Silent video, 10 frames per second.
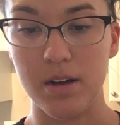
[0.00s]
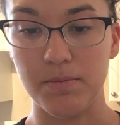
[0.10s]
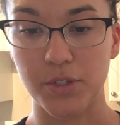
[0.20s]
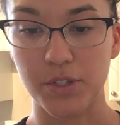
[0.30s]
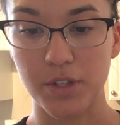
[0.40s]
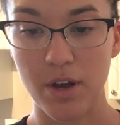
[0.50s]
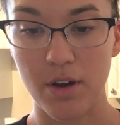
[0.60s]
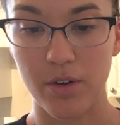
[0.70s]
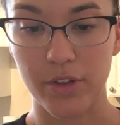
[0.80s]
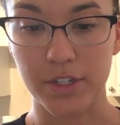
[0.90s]

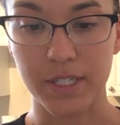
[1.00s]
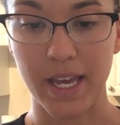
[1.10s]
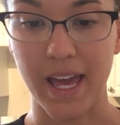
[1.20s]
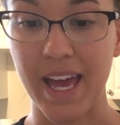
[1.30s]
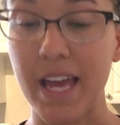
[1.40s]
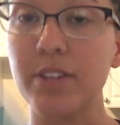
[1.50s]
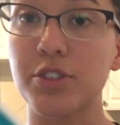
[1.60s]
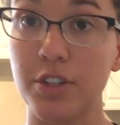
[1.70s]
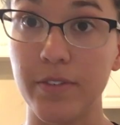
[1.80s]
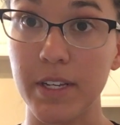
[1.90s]
So there's like 8
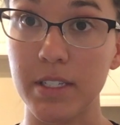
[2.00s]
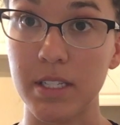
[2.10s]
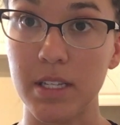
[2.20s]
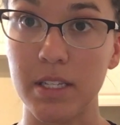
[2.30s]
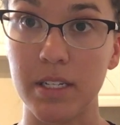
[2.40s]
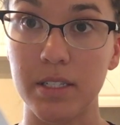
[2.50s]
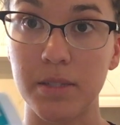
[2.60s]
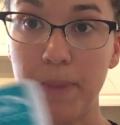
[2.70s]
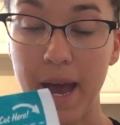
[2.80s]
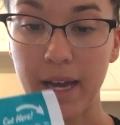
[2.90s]
servings in this
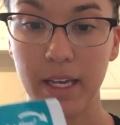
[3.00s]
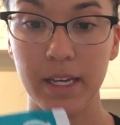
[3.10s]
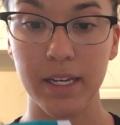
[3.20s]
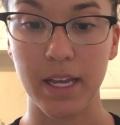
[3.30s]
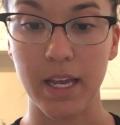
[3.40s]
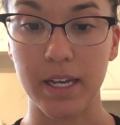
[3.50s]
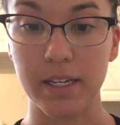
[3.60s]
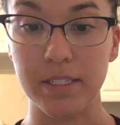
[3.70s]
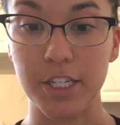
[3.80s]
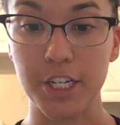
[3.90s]
packet
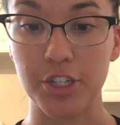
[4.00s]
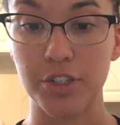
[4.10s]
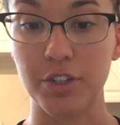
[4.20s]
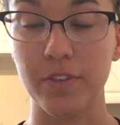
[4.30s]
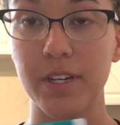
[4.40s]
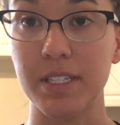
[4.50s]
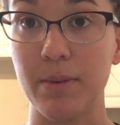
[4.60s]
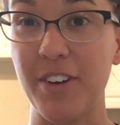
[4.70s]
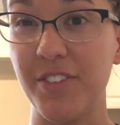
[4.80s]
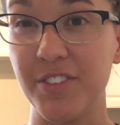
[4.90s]
and each serving is
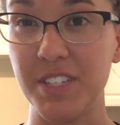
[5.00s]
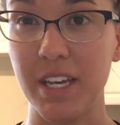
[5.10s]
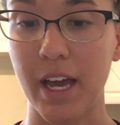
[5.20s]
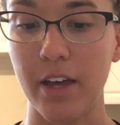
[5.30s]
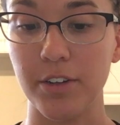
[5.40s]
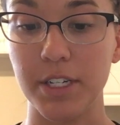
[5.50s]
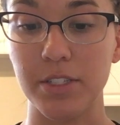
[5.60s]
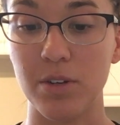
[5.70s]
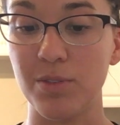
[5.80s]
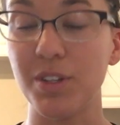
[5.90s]
about 15
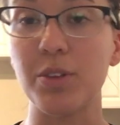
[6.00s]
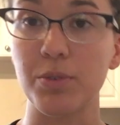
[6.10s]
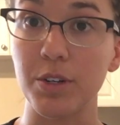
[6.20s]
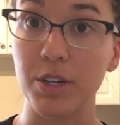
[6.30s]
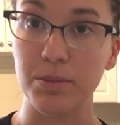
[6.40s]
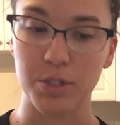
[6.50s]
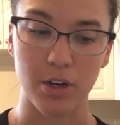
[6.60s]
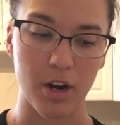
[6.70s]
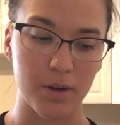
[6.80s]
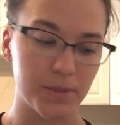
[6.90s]
calories, only 3 grams of
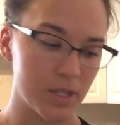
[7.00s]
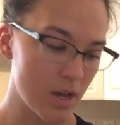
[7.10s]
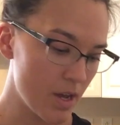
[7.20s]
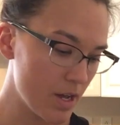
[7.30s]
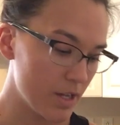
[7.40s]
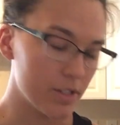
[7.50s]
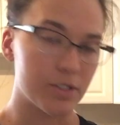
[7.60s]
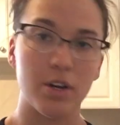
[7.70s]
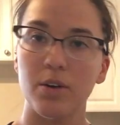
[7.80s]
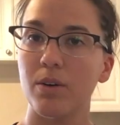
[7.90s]
carbs.
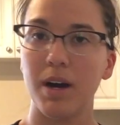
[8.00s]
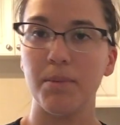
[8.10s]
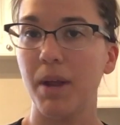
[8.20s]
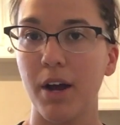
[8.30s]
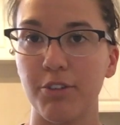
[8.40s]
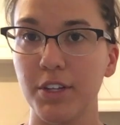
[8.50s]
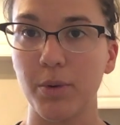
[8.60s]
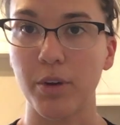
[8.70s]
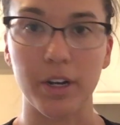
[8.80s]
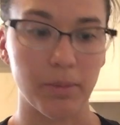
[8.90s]
So I'm not really
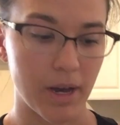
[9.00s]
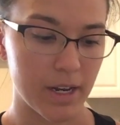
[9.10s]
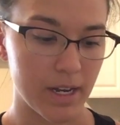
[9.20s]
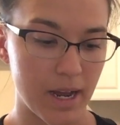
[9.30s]
worried about it.